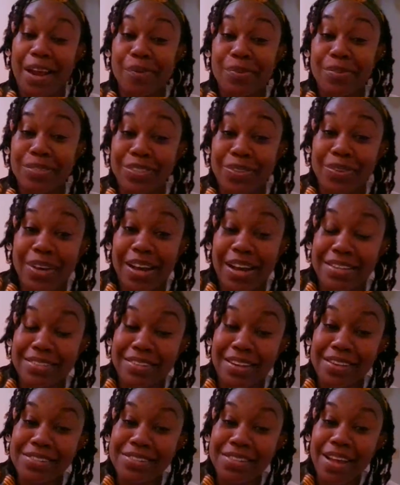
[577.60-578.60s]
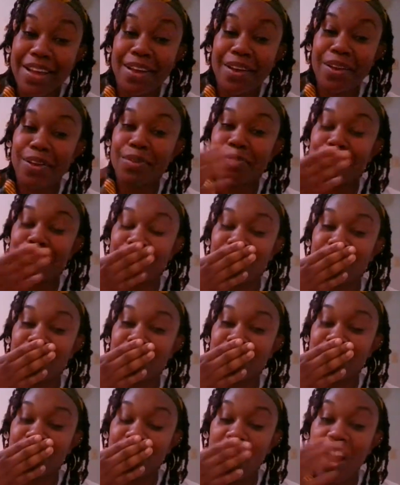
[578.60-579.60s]
and I will see you guys next time.
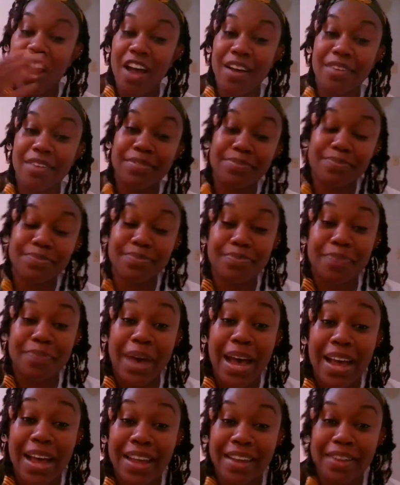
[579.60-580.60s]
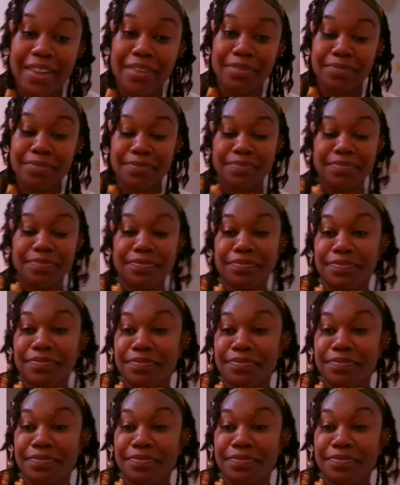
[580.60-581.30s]
Bye.